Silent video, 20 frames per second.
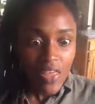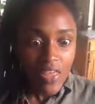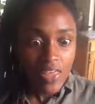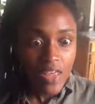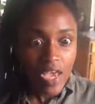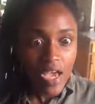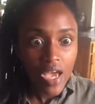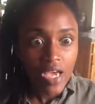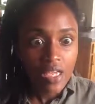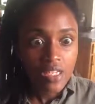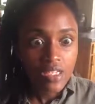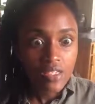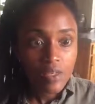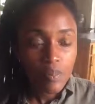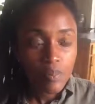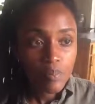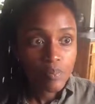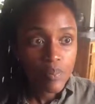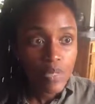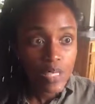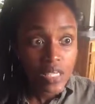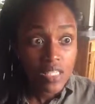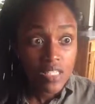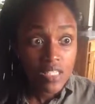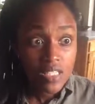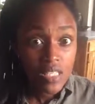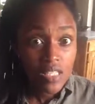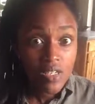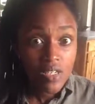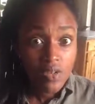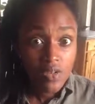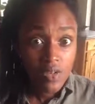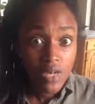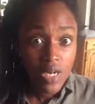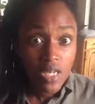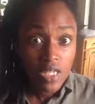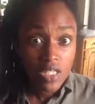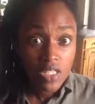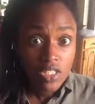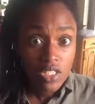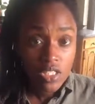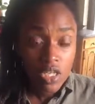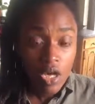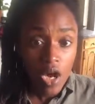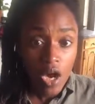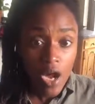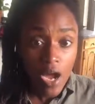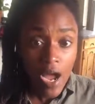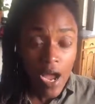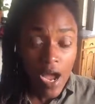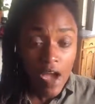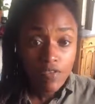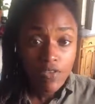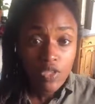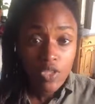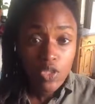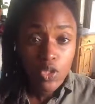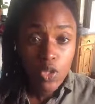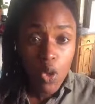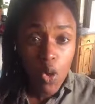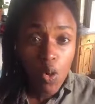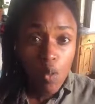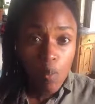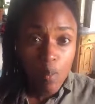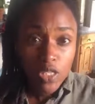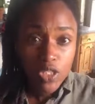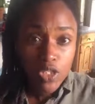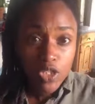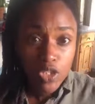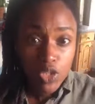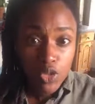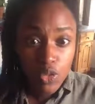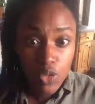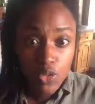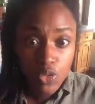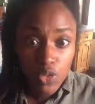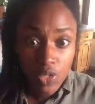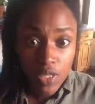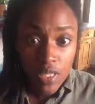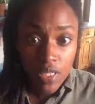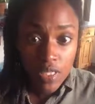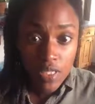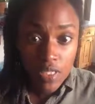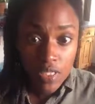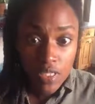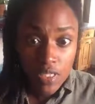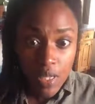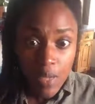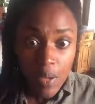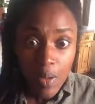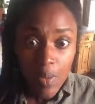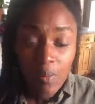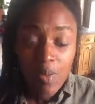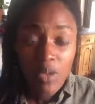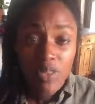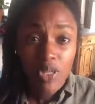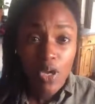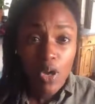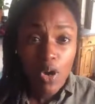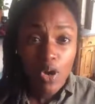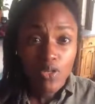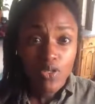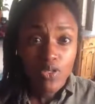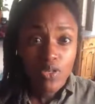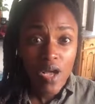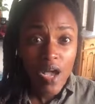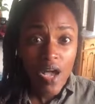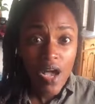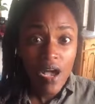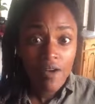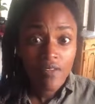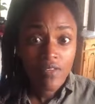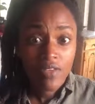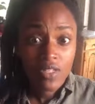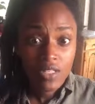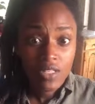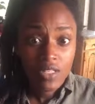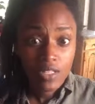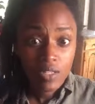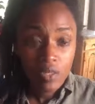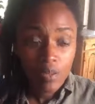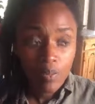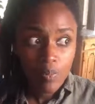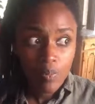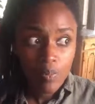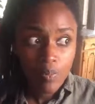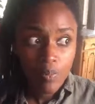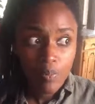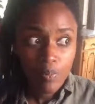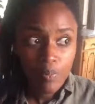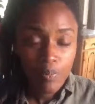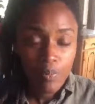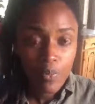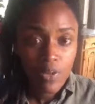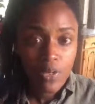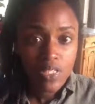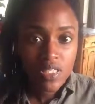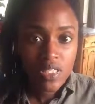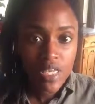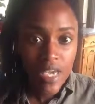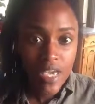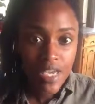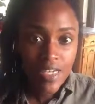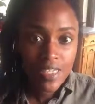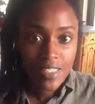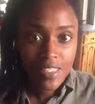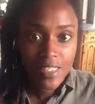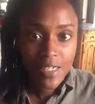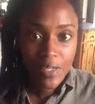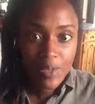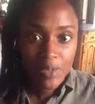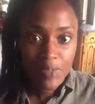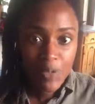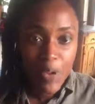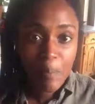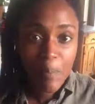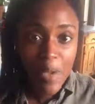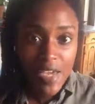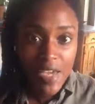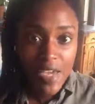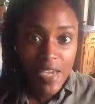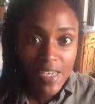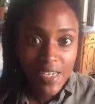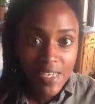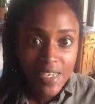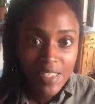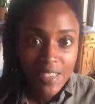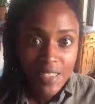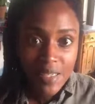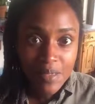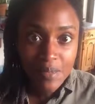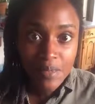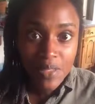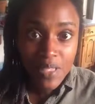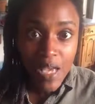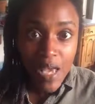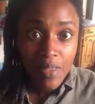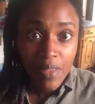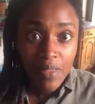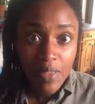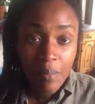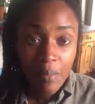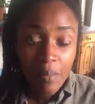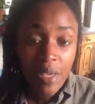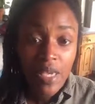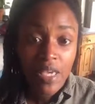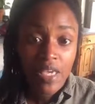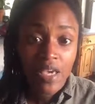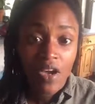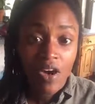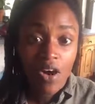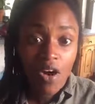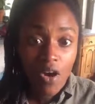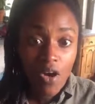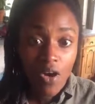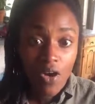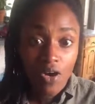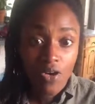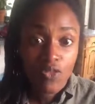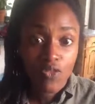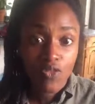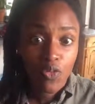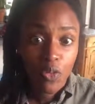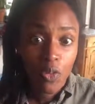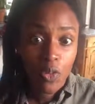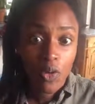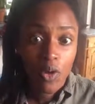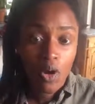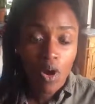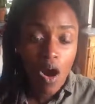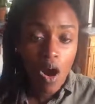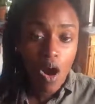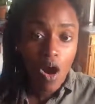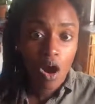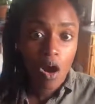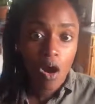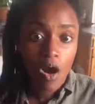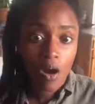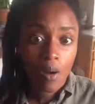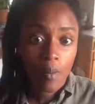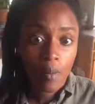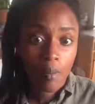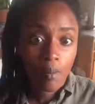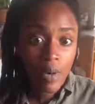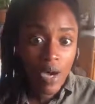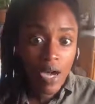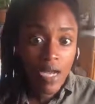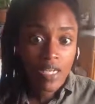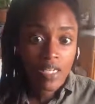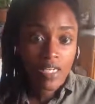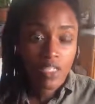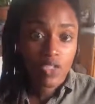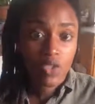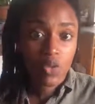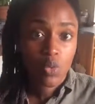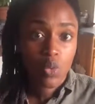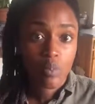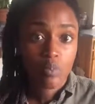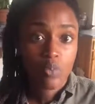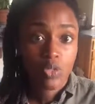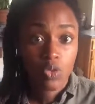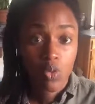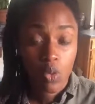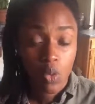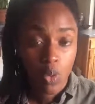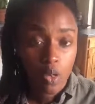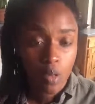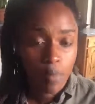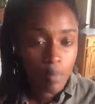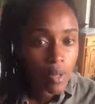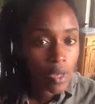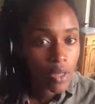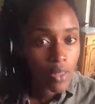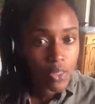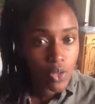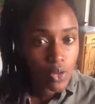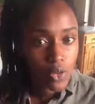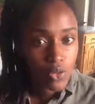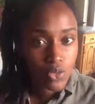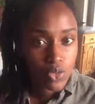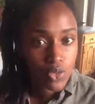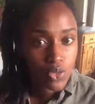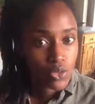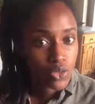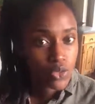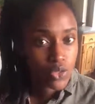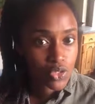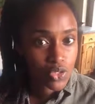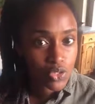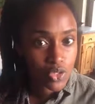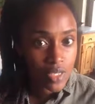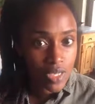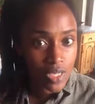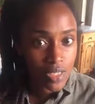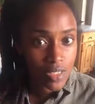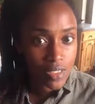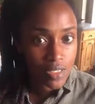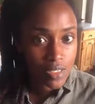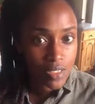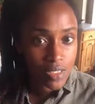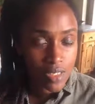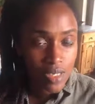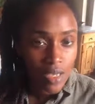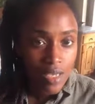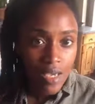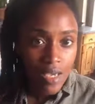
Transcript: that beans and grains have so much nutrients, but they also have these protective mechanisms that make it hard for our body to absorb those nutrients.